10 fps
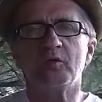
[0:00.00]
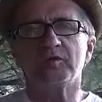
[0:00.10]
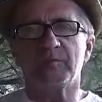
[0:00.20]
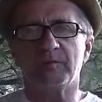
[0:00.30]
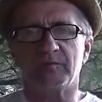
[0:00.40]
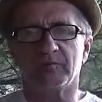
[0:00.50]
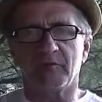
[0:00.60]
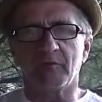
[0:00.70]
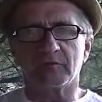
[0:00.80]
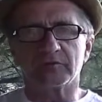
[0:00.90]
has been
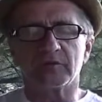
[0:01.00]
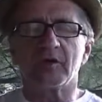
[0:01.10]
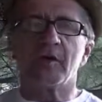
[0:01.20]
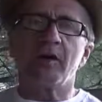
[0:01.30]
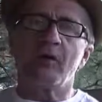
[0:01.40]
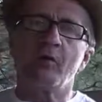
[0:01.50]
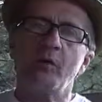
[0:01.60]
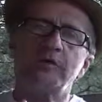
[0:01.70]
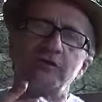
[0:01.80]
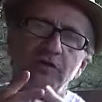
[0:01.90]
provoked?
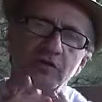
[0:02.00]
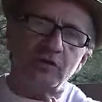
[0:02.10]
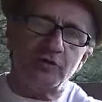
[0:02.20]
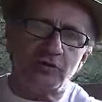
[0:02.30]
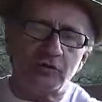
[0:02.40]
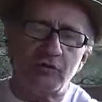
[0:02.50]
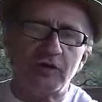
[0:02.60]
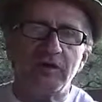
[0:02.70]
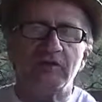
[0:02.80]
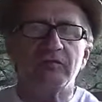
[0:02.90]
What do you do
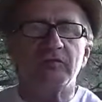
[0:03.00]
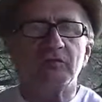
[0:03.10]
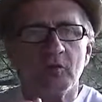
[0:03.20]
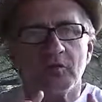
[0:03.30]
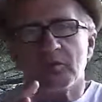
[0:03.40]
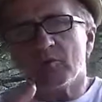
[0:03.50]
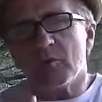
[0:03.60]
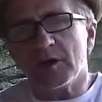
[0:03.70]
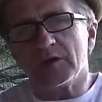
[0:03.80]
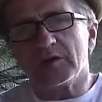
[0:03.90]
if you're the
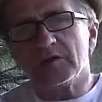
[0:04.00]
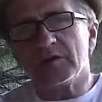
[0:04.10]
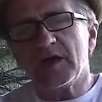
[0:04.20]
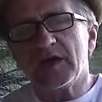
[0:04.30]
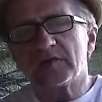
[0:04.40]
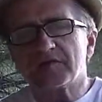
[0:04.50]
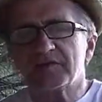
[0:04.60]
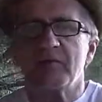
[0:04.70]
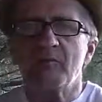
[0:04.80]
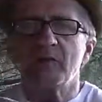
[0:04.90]
one that
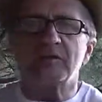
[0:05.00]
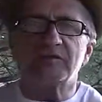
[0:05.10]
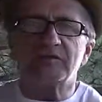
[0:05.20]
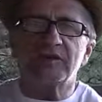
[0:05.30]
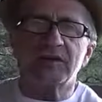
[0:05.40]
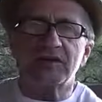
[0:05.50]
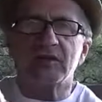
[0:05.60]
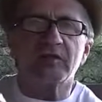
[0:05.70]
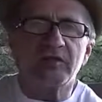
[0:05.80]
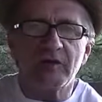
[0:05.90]
someone is sticking
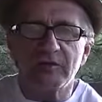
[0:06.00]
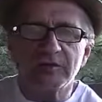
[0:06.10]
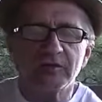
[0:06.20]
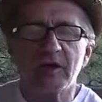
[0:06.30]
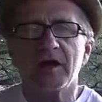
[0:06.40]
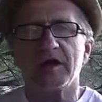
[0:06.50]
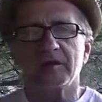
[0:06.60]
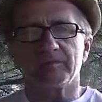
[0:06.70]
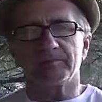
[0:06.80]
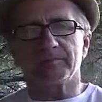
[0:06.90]
their thumb in your eye?
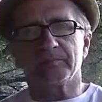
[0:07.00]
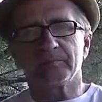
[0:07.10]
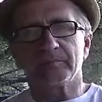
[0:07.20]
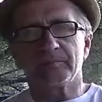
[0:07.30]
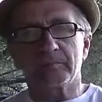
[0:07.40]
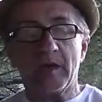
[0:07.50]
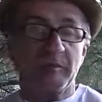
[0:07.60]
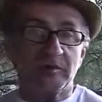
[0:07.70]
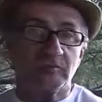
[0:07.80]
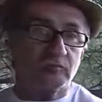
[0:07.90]
I
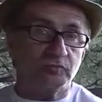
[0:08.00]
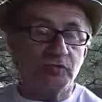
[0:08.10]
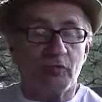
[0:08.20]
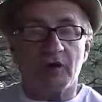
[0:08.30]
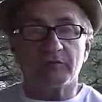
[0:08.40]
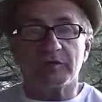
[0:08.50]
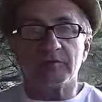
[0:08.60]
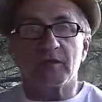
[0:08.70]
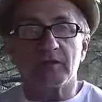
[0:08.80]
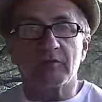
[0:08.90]
mean, do you offer them
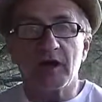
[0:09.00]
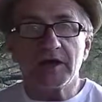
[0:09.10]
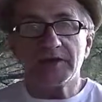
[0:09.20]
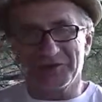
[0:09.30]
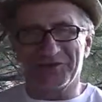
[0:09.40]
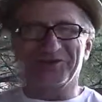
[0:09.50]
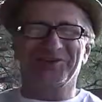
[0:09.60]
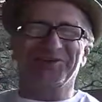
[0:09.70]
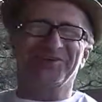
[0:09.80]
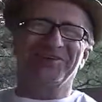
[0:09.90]
your other eye?
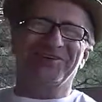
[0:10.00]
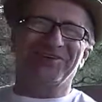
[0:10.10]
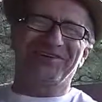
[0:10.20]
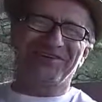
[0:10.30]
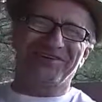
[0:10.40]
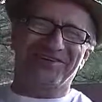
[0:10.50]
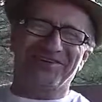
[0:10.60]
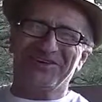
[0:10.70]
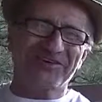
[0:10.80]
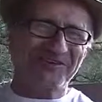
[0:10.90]

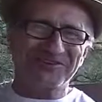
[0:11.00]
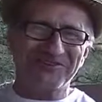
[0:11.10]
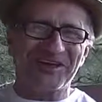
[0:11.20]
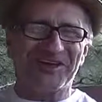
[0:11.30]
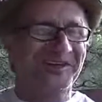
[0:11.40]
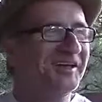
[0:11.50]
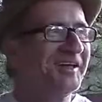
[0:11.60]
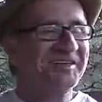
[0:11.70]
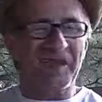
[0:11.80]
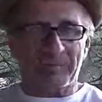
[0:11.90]
of course not.
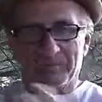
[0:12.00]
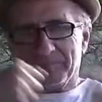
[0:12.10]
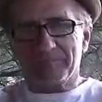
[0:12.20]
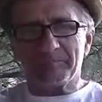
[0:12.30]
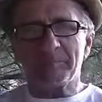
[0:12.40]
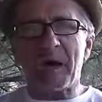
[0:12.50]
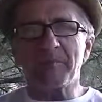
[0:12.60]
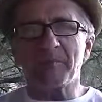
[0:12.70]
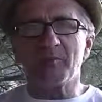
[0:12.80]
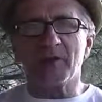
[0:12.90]
You pop
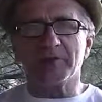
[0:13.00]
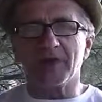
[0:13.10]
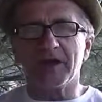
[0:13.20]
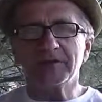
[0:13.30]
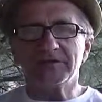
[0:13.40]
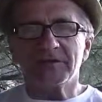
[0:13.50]
them one, right?